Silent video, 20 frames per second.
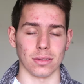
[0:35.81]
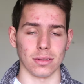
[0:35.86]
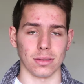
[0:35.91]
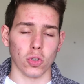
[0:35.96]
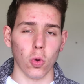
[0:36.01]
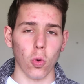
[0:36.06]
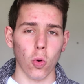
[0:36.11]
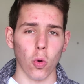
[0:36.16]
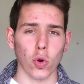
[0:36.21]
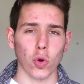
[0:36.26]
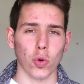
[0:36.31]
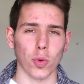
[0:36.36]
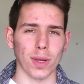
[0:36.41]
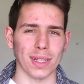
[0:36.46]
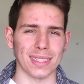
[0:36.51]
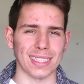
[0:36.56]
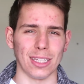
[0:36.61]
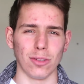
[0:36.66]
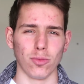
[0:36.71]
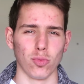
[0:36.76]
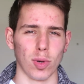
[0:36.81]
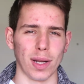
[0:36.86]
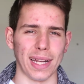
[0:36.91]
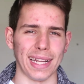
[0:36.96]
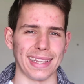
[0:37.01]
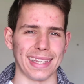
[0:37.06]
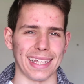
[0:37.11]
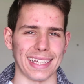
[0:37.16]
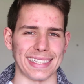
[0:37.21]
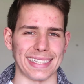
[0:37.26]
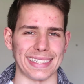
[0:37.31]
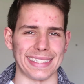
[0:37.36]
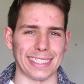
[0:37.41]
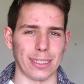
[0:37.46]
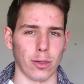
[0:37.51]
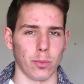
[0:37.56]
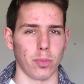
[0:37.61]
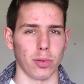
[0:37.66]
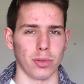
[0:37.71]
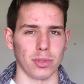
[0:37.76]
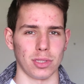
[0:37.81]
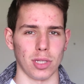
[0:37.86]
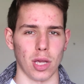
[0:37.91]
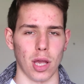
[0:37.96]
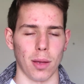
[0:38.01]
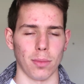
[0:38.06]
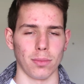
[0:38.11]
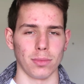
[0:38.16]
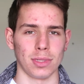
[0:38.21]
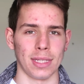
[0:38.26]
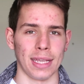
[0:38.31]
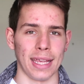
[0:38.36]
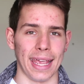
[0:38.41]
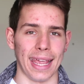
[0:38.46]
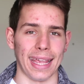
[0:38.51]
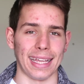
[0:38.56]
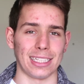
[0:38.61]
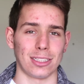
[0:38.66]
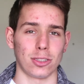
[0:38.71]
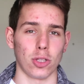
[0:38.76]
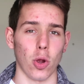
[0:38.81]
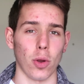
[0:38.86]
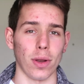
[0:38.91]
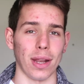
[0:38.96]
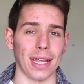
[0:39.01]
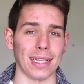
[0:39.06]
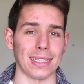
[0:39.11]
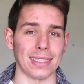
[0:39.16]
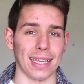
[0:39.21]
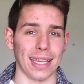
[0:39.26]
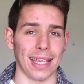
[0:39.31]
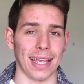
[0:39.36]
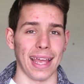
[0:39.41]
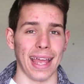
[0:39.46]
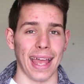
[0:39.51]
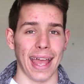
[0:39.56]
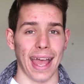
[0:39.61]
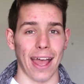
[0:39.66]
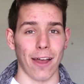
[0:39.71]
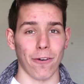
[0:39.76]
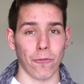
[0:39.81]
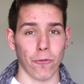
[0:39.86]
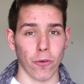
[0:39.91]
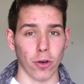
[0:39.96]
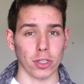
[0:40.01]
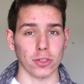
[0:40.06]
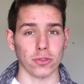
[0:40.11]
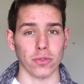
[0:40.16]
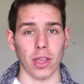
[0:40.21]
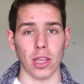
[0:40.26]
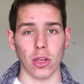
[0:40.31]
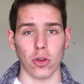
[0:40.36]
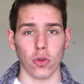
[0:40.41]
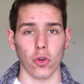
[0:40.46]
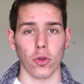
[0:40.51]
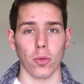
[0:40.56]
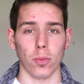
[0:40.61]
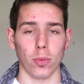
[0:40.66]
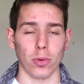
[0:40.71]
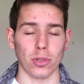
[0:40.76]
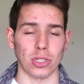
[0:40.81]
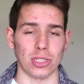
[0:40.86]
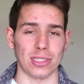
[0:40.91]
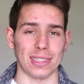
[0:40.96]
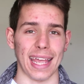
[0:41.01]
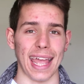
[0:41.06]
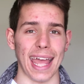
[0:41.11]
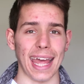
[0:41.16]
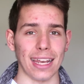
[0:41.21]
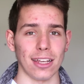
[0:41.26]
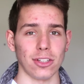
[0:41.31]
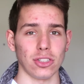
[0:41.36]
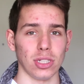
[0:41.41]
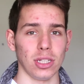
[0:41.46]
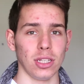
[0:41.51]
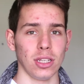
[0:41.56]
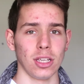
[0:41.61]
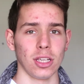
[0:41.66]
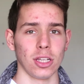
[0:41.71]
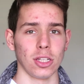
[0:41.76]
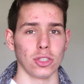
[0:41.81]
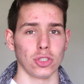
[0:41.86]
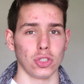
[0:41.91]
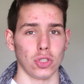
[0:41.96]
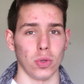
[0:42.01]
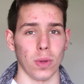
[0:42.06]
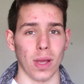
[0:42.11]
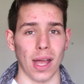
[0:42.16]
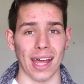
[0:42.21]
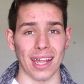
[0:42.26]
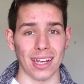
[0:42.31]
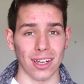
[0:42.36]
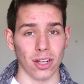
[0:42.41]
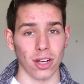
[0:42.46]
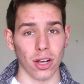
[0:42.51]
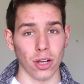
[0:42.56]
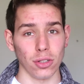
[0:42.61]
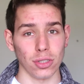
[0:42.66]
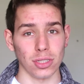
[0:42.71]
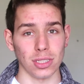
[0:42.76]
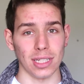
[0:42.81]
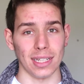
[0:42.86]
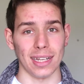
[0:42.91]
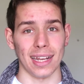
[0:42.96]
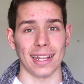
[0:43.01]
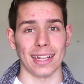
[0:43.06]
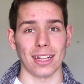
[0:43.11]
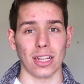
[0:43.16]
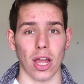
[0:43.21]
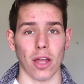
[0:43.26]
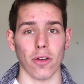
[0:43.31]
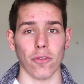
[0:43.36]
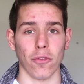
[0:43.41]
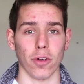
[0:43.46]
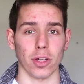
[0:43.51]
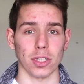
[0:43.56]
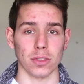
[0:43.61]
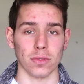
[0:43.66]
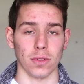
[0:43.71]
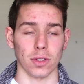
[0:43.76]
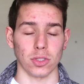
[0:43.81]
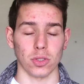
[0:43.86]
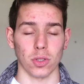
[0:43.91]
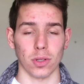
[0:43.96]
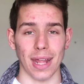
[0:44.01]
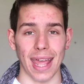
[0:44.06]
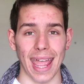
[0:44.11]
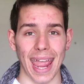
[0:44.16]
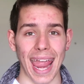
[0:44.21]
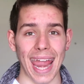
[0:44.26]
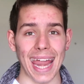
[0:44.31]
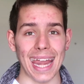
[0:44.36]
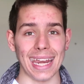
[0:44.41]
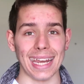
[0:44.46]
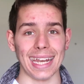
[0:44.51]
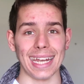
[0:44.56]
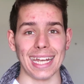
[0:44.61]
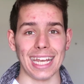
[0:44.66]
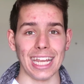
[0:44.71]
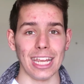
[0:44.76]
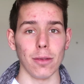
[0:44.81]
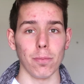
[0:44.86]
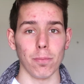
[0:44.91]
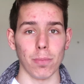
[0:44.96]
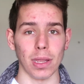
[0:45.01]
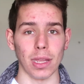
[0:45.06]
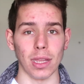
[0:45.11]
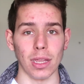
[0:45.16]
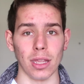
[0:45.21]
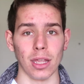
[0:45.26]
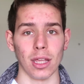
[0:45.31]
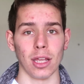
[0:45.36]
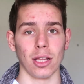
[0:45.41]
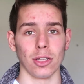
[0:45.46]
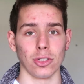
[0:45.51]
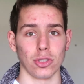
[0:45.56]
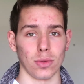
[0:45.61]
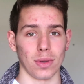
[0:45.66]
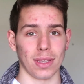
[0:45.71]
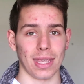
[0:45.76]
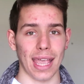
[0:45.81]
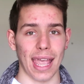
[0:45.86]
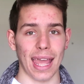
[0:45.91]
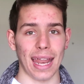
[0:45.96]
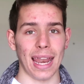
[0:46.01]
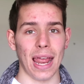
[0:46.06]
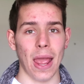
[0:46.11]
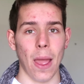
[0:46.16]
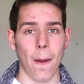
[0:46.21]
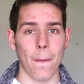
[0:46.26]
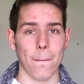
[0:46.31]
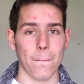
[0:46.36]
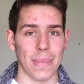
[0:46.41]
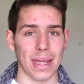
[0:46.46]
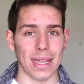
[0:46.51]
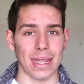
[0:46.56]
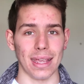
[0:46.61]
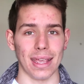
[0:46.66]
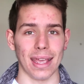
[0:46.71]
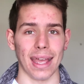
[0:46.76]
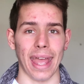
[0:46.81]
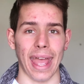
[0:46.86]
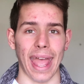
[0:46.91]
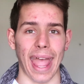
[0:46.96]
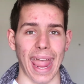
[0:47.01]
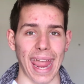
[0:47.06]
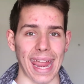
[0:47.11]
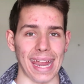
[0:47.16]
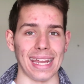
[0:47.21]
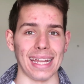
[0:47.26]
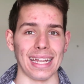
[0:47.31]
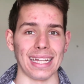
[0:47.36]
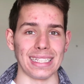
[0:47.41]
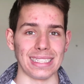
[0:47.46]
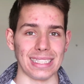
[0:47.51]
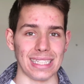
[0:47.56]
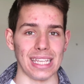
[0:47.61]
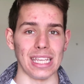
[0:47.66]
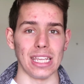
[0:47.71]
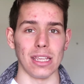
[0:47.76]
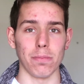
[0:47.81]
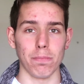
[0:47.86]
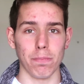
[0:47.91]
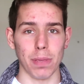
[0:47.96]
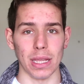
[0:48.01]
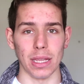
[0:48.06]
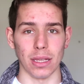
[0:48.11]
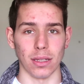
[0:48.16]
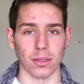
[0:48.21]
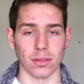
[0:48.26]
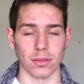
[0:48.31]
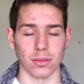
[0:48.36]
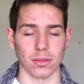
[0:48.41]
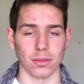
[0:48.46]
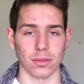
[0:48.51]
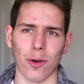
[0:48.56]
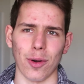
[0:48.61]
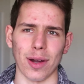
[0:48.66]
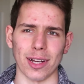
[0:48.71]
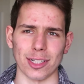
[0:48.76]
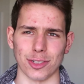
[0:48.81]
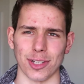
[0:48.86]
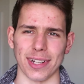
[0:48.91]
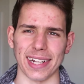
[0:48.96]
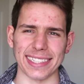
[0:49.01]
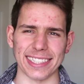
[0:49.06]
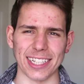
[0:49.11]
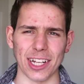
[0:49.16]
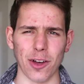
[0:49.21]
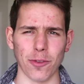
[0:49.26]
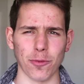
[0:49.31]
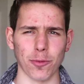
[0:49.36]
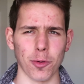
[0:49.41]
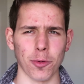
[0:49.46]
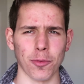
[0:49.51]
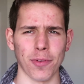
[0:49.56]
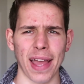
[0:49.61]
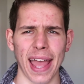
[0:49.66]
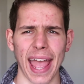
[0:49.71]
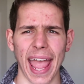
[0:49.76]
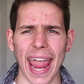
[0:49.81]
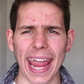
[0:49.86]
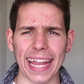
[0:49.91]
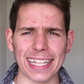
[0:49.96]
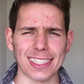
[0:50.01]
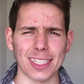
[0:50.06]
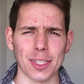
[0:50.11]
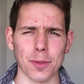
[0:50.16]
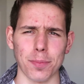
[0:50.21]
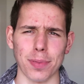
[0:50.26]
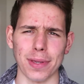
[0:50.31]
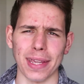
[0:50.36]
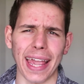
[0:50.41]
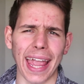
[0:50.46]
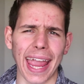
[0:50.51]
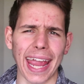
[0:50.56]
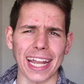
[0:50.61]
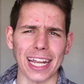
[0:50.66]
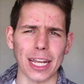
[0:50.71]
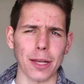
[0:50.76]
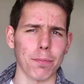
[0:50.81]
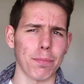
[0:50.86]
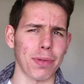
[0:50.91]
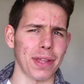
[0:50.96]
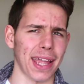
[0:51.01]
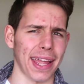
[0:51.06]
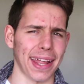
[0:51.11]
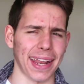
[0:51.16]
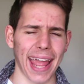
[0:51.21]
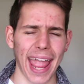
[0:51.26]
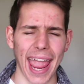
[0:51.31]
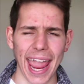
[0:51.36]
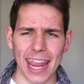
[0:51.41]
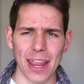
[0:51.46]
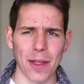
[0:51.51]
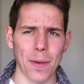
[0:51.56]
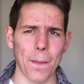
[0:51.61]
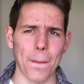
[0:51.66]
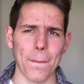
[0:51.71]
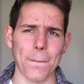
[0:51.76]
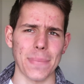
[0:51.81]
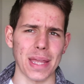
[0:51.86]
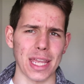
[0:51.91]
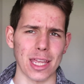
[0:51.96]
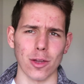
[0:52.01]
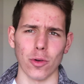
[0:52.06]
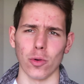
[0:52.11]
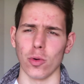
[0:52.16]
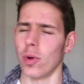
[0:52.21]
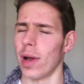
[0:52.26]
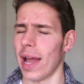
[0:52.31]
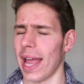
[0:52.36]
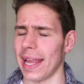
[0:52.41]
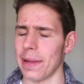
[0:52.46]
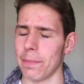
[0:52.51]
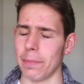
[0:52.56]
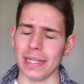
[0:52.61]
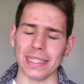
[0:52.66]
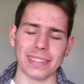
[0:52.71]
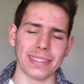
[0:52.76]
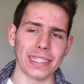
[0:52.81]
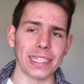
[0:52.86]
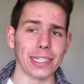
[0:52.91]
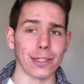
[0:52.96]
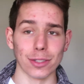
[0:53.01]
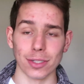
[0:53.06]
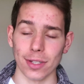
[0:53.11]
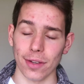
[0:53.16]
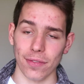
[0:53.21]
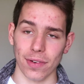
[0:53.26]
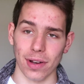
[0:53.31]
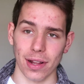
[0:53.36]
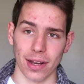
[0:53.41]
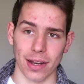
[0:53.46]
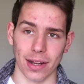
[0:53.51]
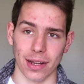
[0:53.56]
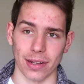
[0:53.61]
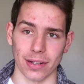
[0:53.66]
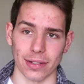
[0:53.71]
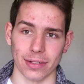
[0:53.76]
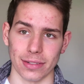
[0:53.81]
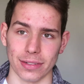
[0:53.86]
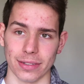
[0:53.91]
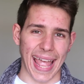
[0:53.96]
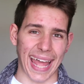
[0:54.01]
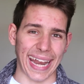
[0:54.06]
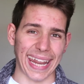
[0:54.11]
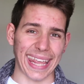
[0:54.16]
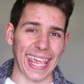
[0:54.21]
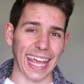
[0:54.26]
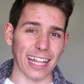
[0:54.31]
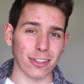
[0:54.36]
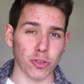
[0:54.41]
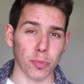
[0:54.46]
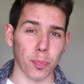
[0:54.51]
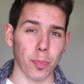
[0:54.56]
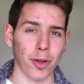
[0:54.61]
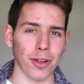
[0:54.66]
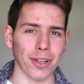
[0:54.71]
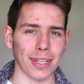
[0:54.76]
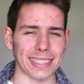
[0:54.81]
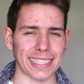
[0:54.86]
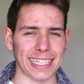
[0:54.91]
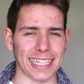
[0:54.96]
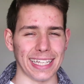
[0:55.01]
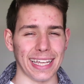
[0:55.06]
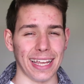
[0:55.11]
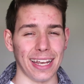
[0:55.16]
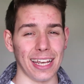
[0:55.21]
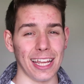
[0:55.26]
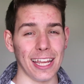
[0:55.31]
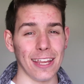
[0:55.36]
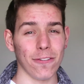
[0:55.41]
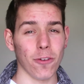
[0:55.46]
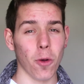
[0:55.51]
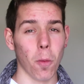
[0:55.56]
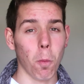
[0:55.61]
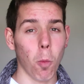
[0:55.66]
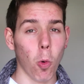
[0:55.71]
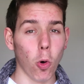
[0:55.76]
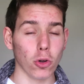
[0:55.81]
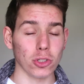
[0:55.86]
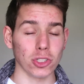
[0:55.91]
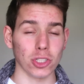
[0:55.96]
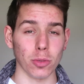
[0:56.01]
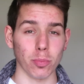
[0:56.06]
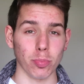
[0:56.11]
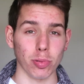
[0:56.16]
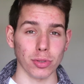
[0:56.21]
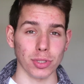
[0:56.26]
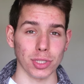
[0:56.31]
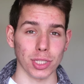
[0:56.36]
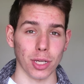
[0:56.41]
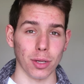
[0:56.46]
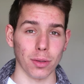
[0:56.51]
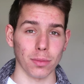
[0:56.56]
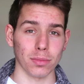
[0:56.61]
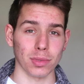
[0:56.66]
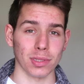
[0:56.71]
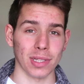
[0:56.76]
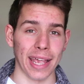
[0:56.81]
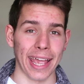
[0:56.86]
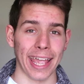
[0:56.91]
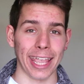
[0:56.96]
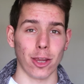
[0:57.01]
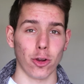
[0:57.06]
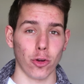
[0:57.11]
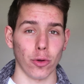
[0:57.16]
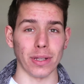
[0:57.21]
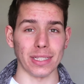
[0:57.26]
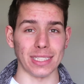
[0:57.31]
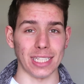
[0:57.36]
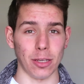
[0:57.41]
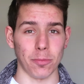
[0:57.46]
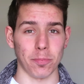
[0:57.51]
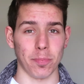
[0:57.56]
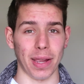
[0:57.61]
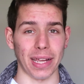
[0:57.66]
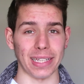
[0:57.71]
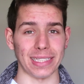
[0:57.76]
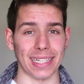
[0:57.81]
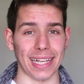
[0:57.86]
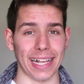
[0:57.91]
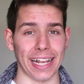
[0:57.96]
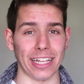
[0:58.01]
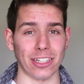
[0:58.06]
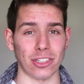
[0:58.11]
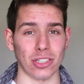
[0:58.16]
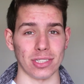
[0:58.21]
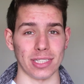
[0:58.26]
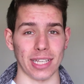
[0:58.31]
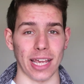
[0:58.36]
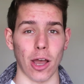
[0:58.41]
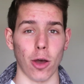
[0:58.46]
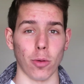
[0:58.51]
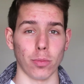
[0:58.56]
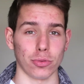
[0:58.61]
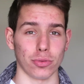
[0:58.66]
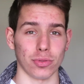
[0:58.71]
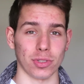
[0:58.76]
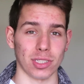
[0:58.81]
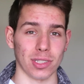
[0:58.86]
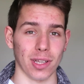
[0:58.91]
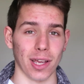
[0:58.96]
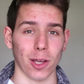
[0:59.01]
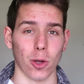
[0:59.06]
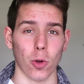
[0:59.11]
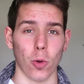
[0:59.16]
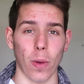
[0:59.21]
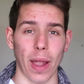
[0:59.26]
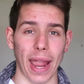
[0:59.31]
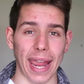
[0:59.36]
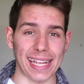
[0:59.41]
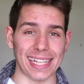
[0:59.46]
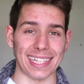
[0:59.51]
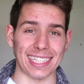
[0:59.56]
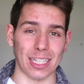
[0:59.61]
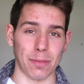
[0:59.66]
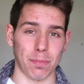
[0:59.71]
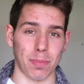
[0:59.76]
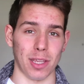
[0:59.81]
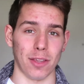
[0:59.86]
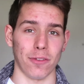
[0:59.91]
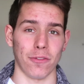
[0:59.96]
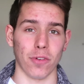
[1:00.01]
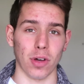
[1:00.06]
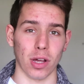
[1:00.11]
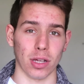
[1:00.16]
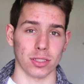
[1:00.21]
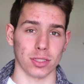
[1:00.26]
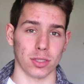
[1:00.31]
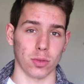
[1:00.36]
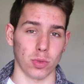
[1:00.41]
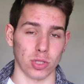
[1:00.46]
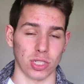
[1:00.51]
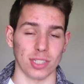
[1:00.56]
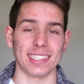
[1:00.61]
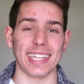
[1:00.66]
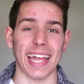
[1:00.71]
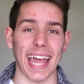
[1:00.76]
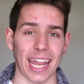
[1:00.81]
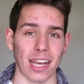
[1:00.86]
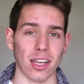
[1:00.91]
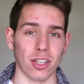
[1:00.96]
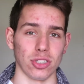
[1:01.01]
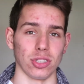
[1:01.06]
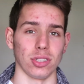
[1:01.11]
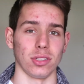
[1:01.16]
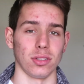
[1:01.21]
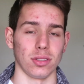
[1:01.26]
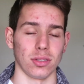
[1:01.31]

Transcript: So all creatine really does in simple terms is donating a phosphate group, which is energy, to adenosine diphosphate, so the ADP, to again make ATP. Alright, so that's enough of ATP, ADP, AMP, or ABC or something like that. And again, to put this in even more simple terms, creatine basically just helps recycle ATP faster, which is the energy.